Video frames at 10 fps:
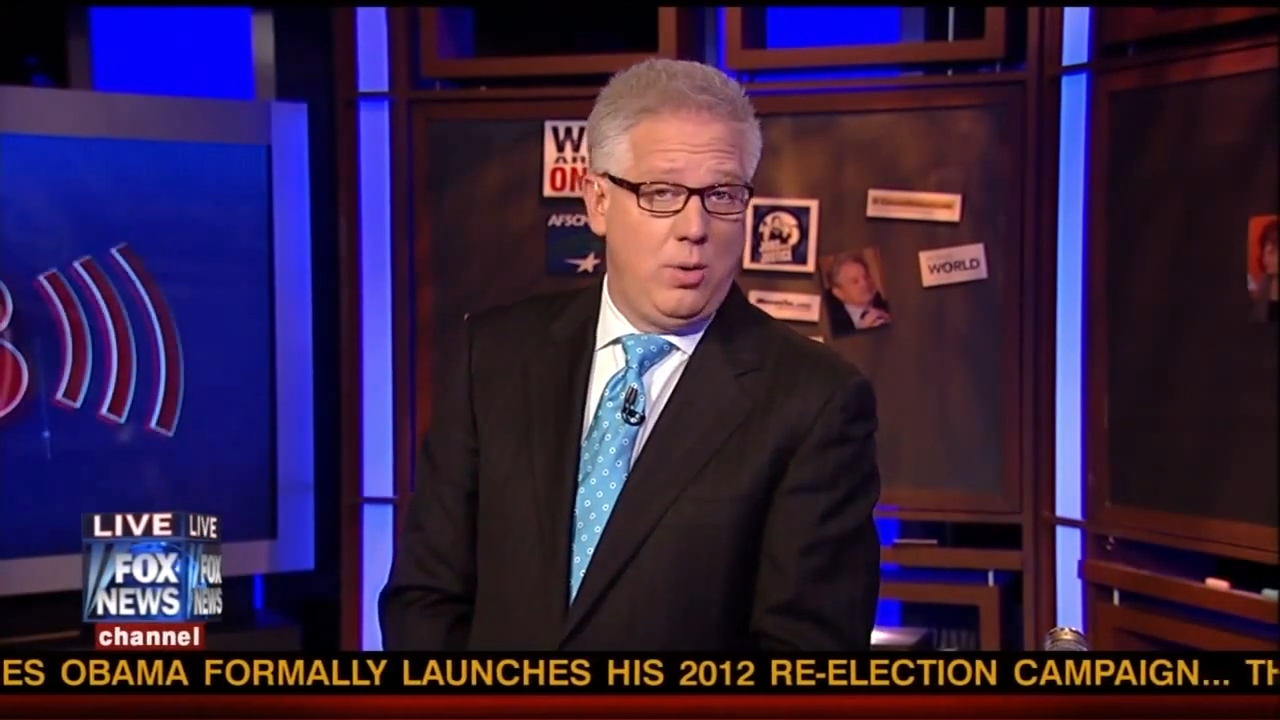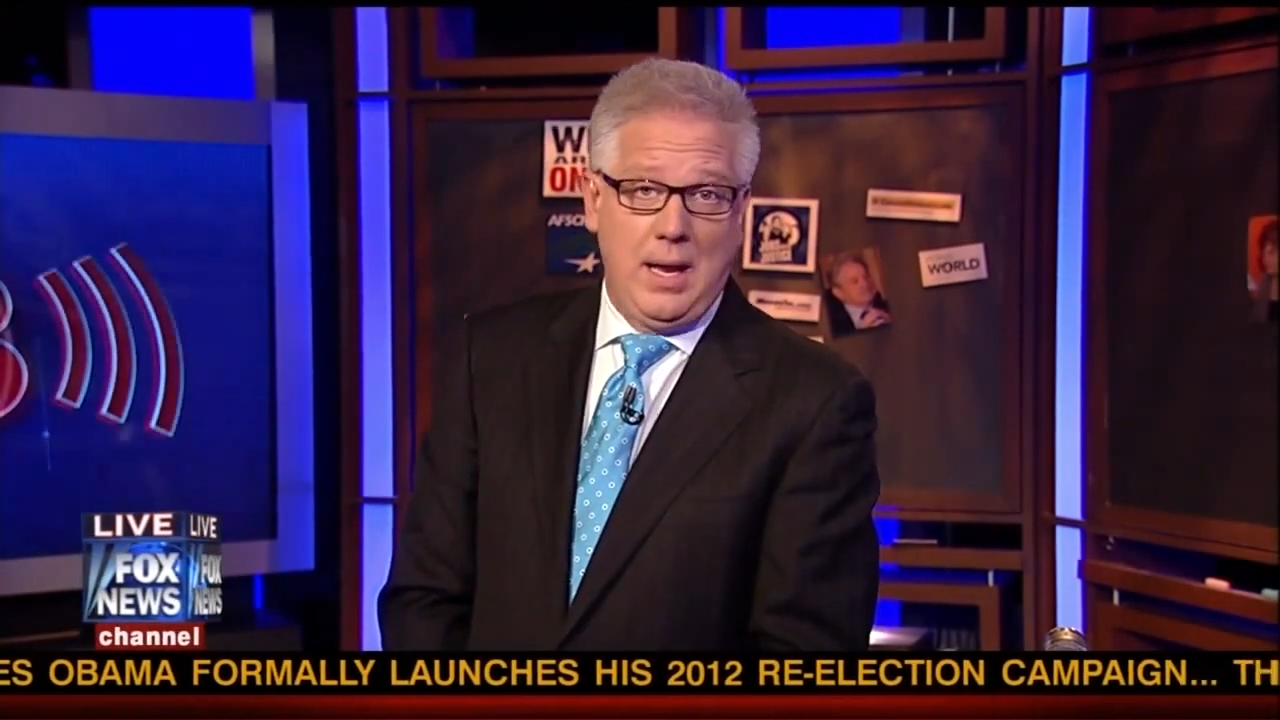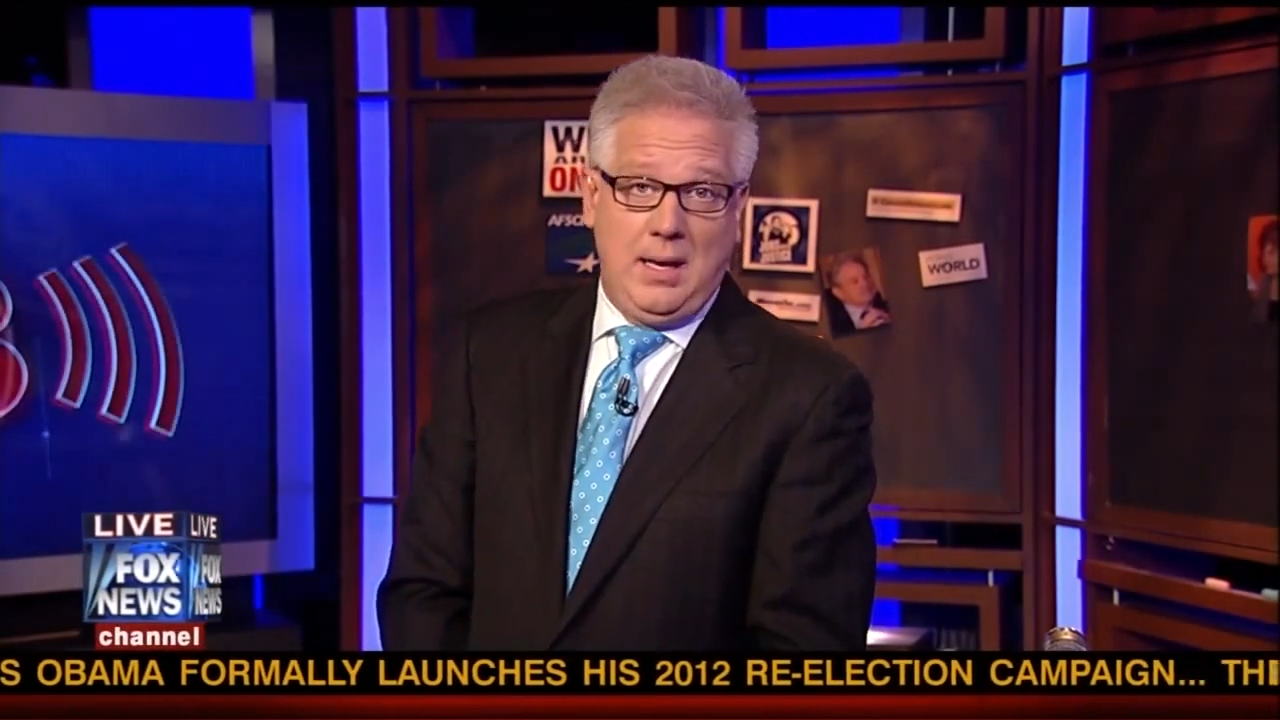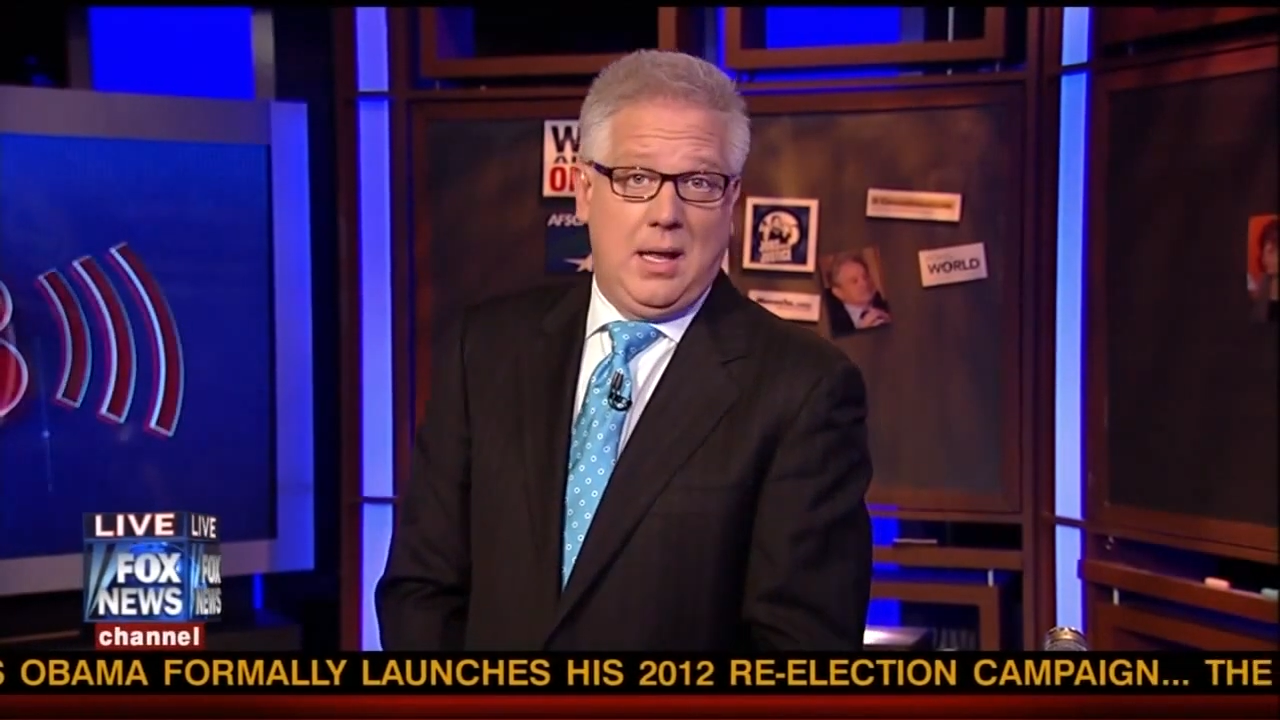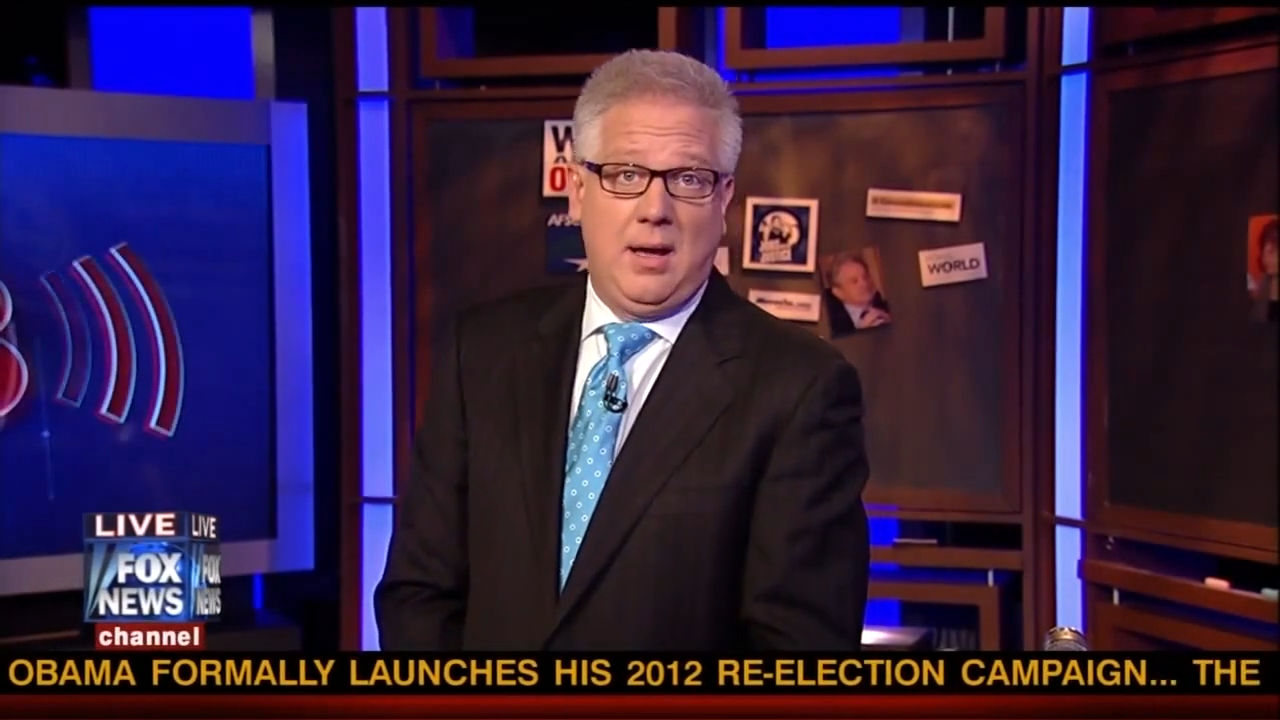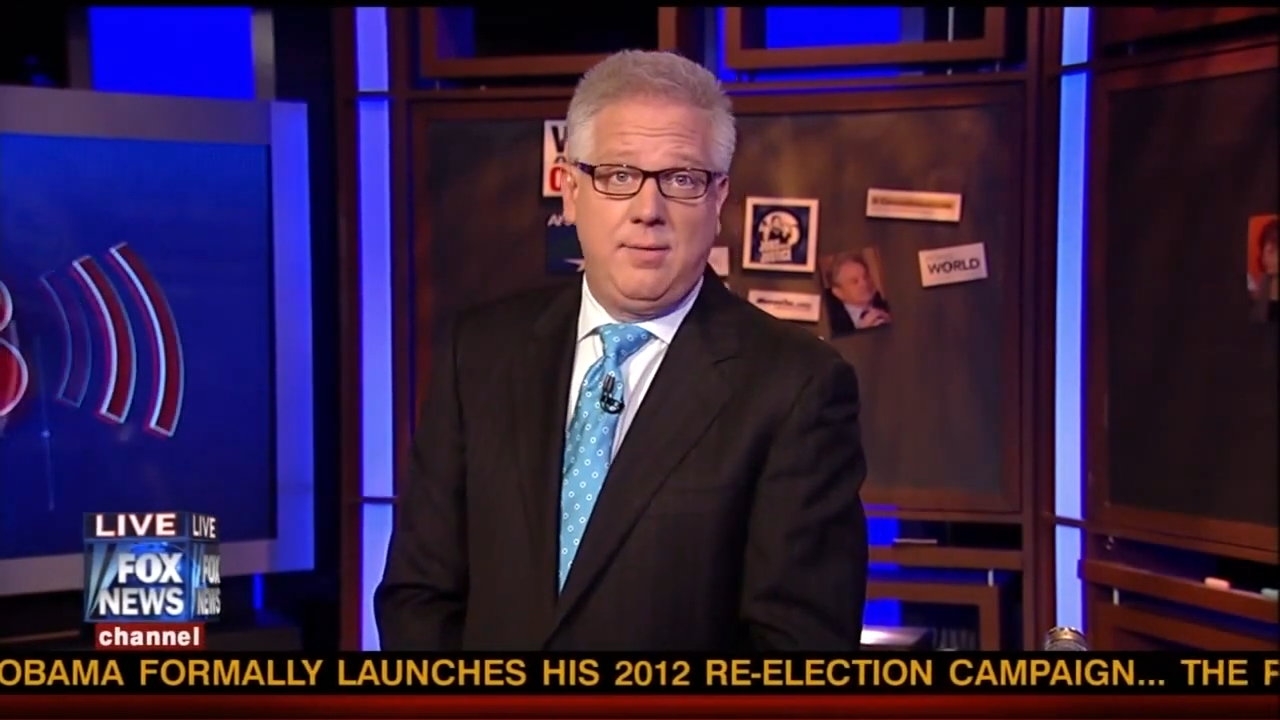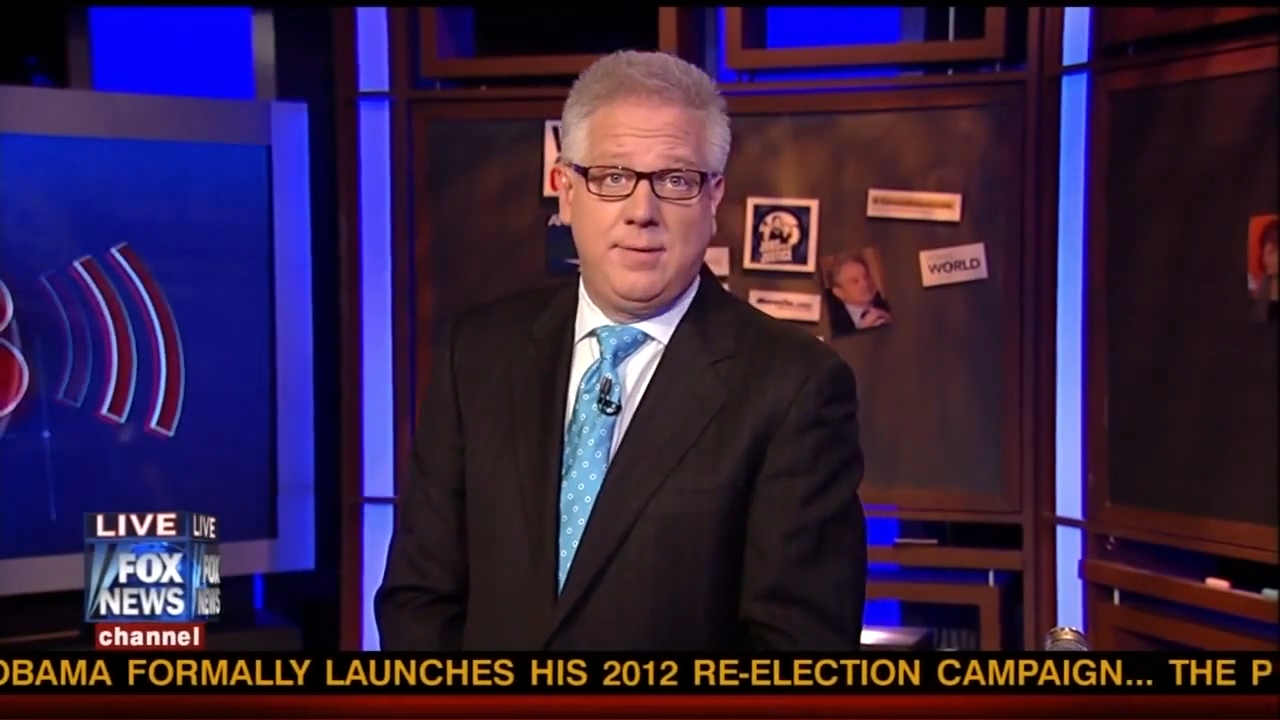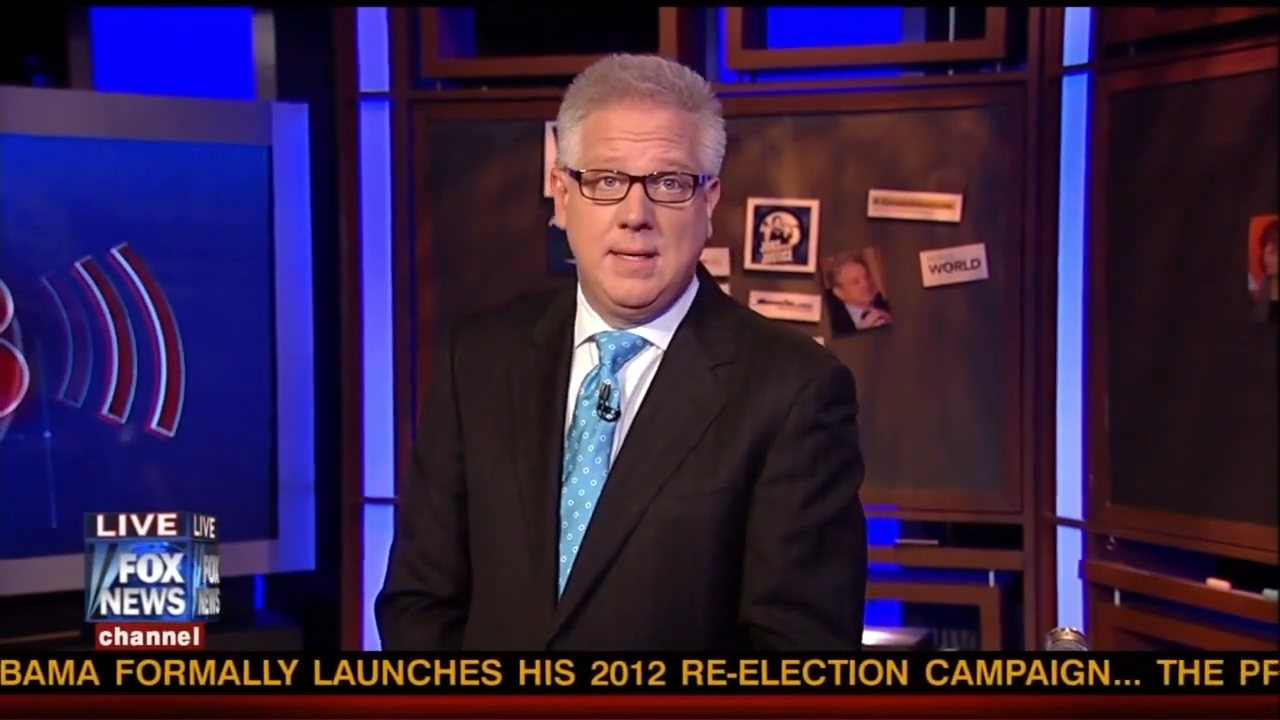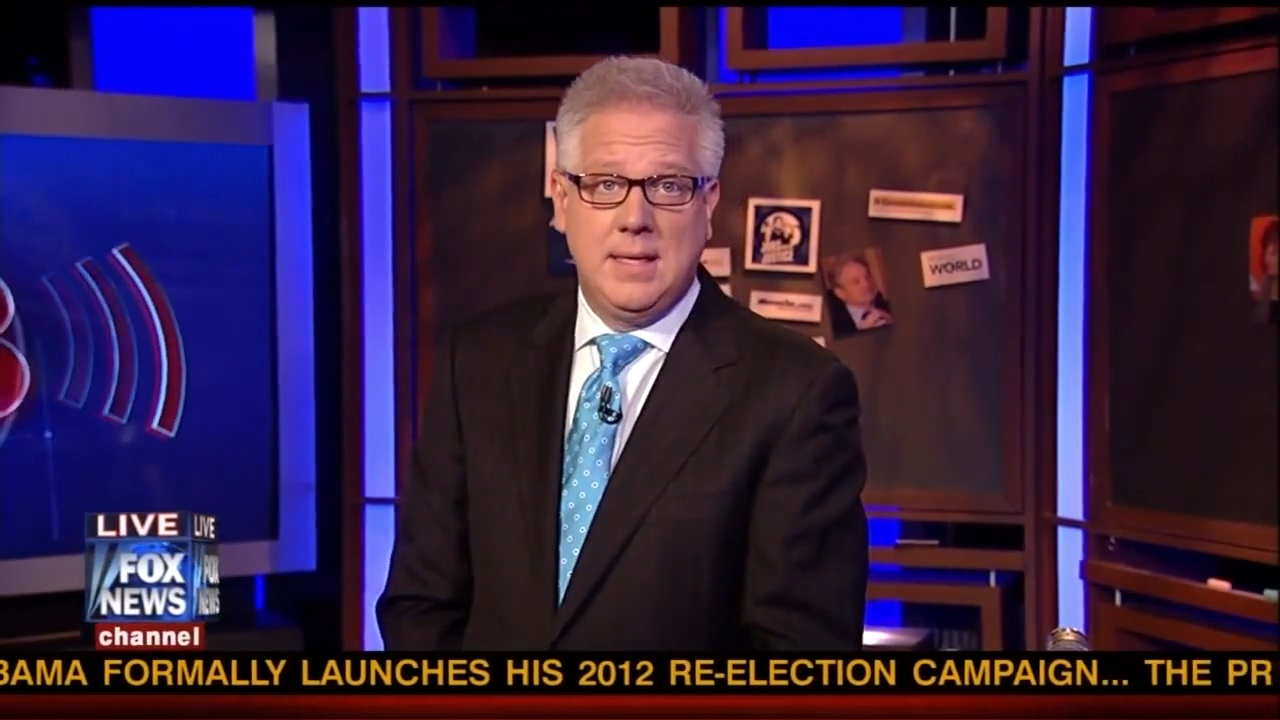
and love